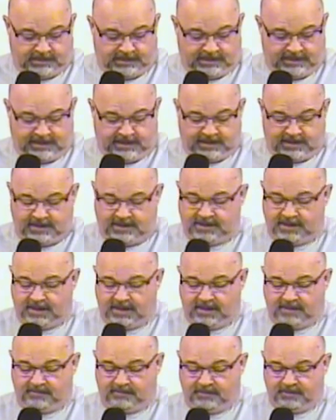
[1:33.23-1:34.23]
And
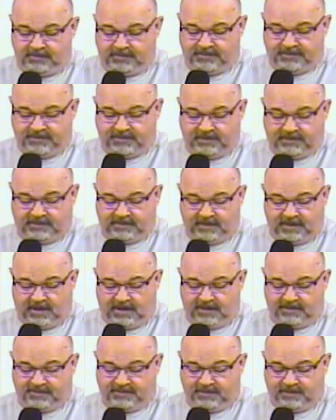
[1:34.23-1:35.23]
I would sit there,
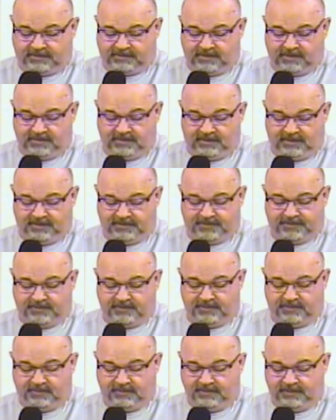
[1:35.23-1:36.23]
I sat there and
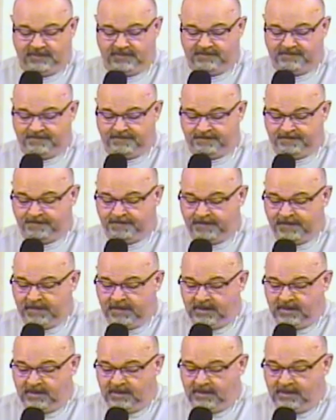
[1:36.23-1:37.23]
listened to him.
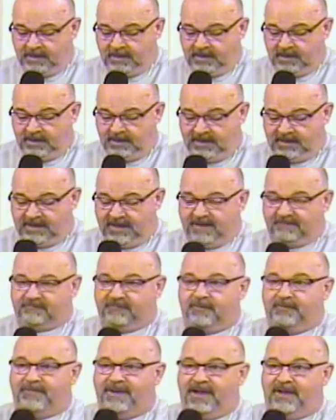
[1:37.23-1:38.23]
And
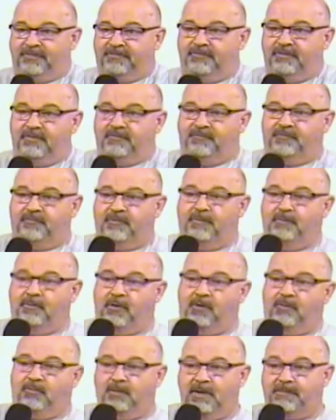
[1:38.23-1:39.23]
after about three or four
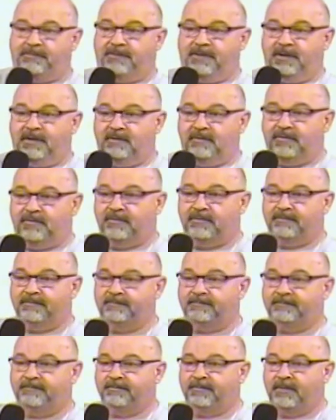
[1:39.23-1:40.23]
more whippings,
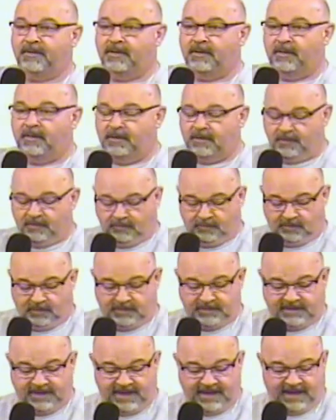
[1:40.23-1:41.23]

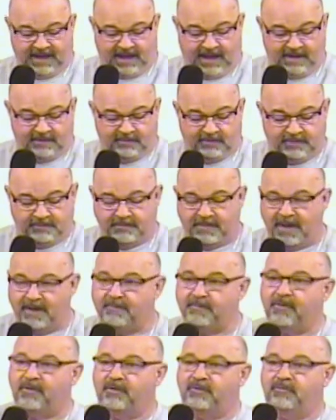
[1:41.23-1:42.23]
one day I
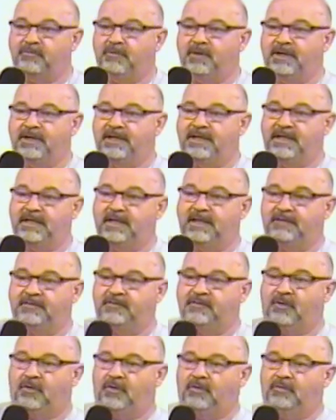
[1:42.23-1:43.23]
remembered what he had
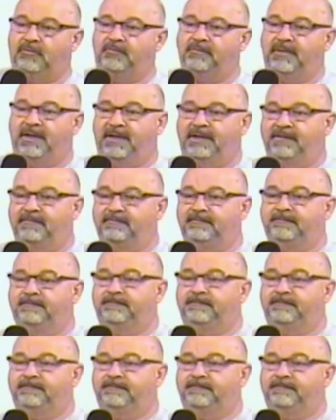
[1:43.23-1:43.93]
told me.